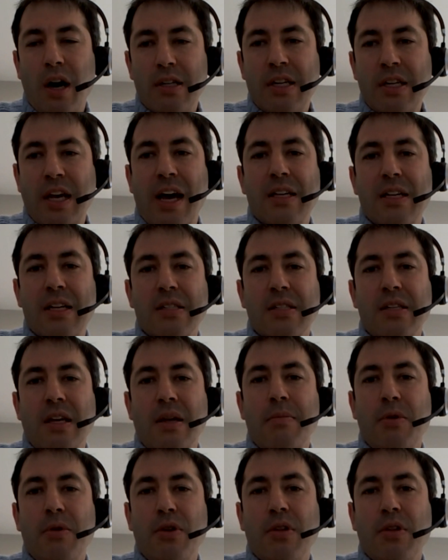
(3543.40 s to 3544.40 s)
tasks
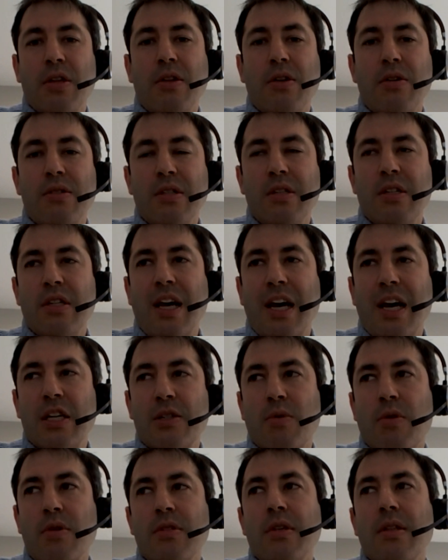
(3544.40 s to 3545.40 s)
and building those into
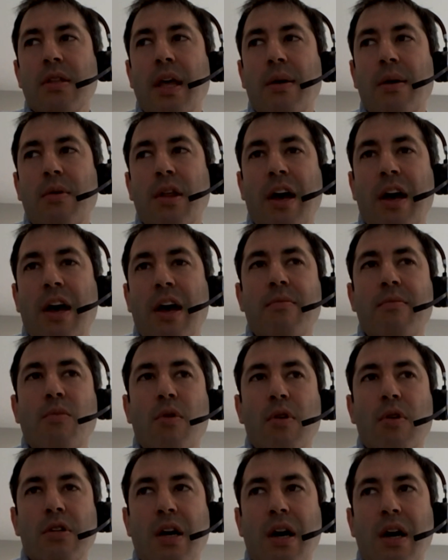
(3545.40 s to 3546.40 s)
dashboards, they will have
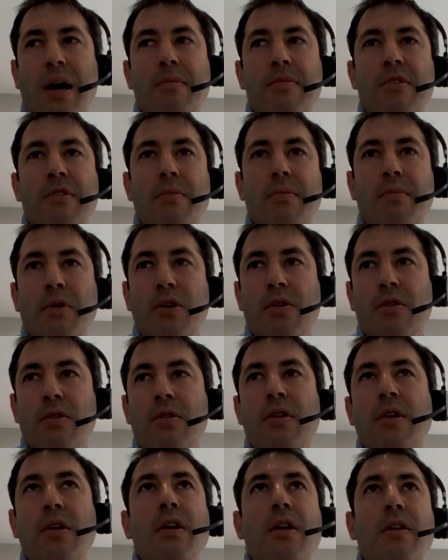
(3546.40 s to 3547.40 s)
more time to
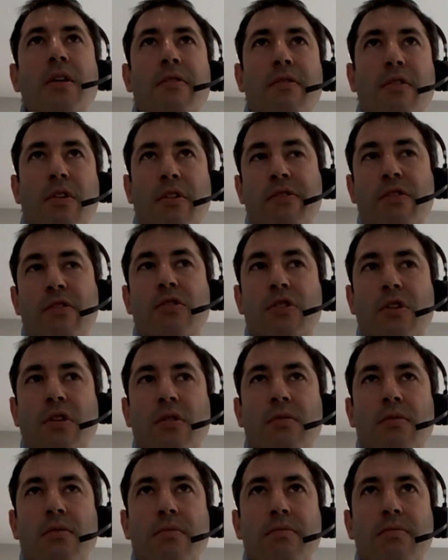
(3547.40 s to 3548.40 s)
build for the future.